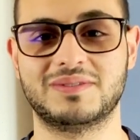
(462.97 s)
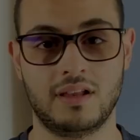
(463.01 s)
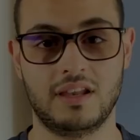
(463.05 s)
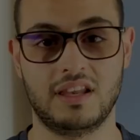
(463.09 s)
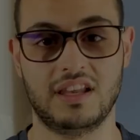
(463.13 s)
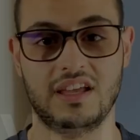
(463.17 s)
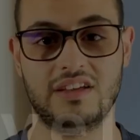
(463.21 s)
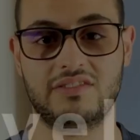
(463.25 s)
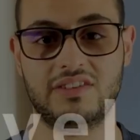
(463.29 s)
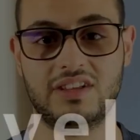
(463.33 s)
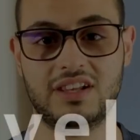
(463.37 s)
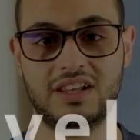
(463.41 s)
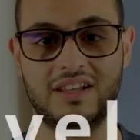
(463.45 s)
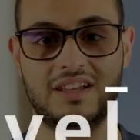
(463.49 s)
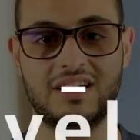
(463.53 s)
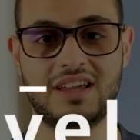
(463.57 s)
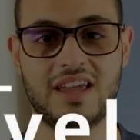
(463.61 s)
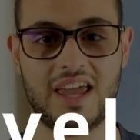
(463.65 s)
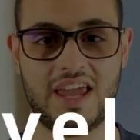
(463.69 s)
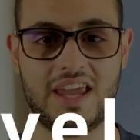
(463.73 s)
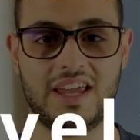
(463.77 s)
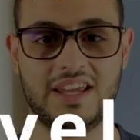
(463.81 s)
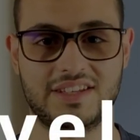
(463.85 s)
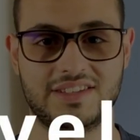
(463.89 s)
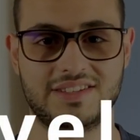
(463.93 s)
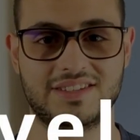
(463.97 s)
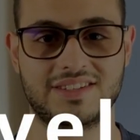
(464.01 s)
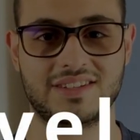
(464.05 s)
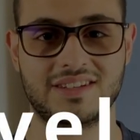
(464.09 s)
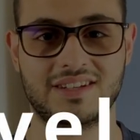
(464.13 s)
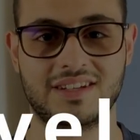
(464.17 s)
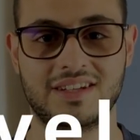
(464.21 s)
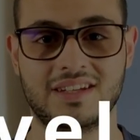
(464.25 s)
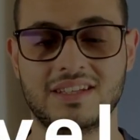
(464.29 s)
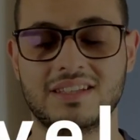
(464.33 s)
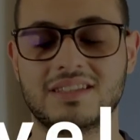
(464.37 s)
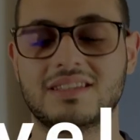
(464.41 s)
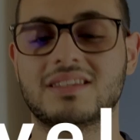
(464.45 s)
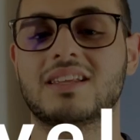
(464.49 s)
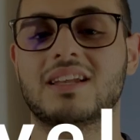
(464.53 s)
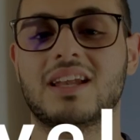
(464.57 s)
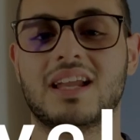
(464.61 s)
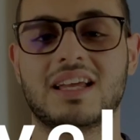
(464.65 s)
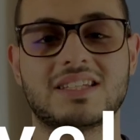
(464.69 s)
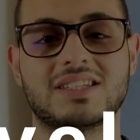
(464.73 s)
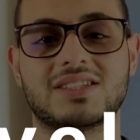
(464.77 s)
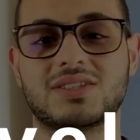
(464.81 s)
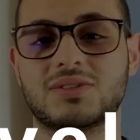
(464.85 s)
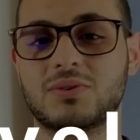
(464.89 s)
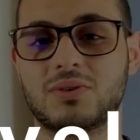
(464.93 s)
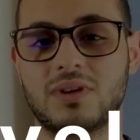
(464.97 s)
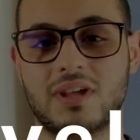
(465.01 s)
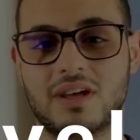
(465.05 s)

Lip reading: Level 8. The last 2